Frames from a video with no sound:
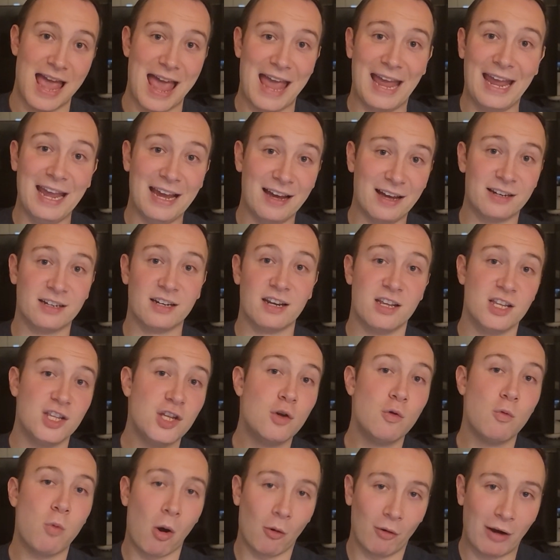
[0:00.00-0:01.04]
and
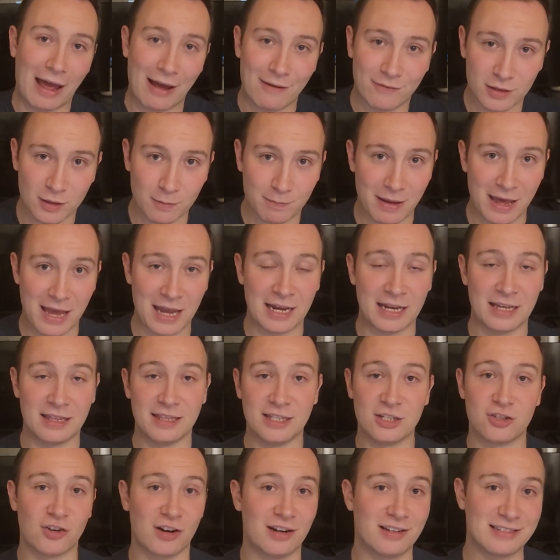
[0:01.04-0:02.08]
you won't have to pay
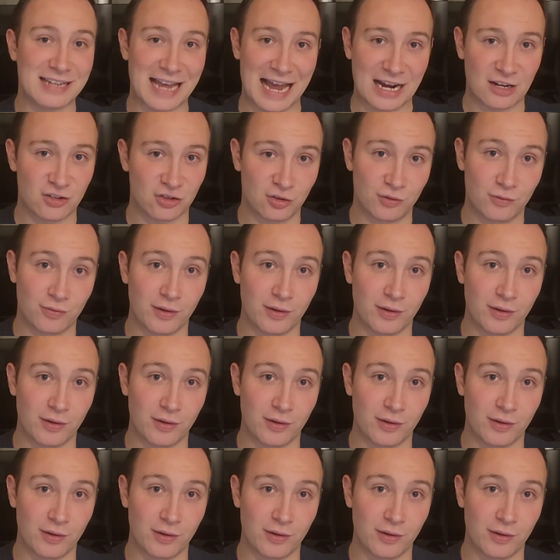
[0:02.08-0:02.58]
the transaction